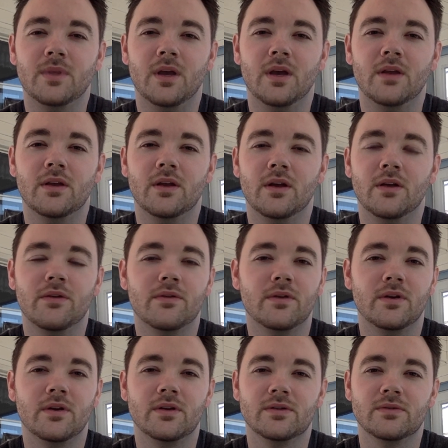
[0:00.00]
and then other
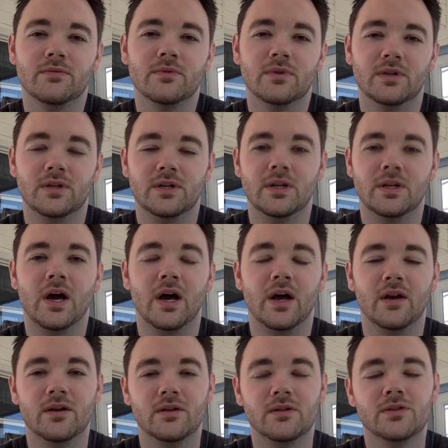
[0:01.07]
things really did not.
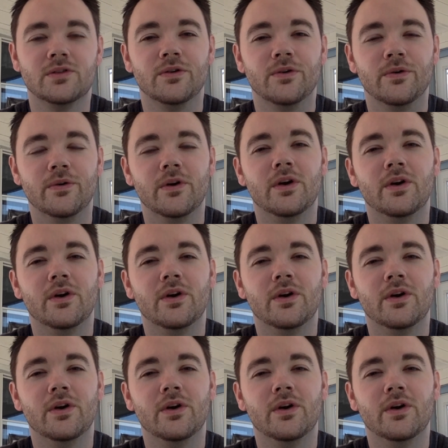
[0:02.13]
And so